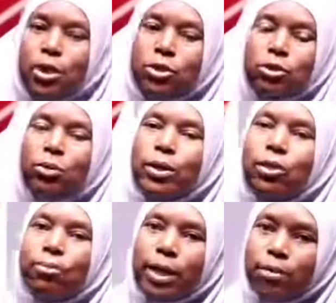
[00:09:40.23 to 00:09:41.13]
So when
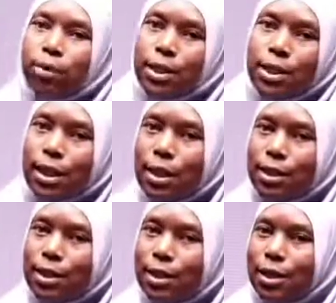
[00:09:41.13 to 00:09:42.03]
you make
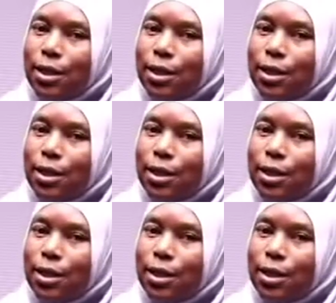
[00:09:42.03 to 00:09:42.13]
mistakes,